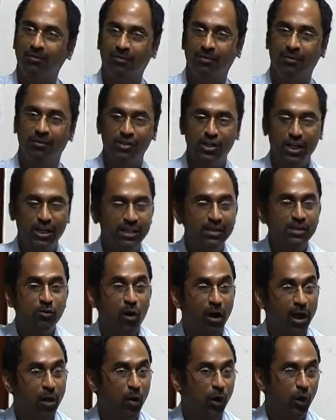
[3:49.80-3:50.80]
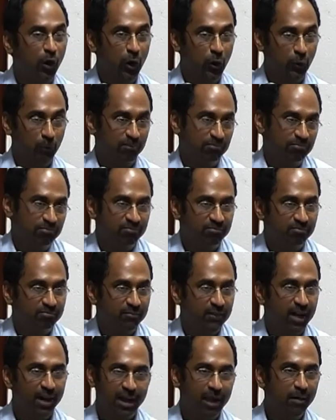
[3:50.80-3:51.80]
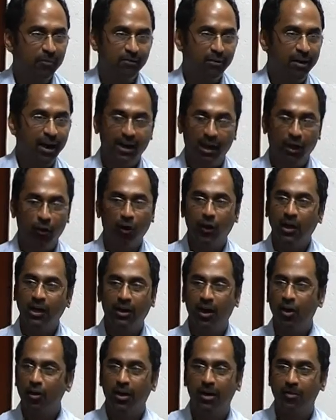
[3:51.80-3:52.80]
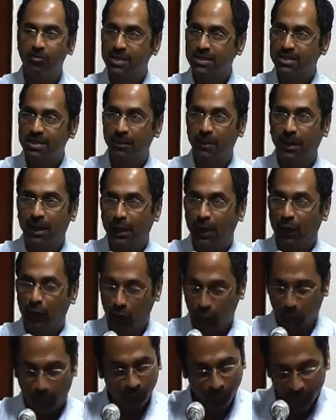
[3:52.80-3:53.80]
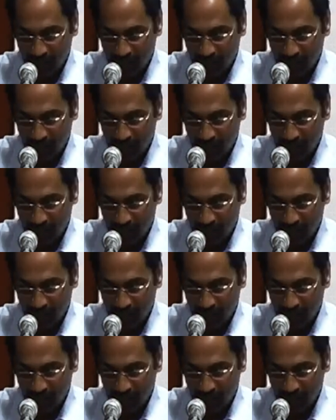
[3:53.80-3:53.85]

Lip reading: Rishi, this is what I want to do. And I wrote it down and I'm just emailing it to you.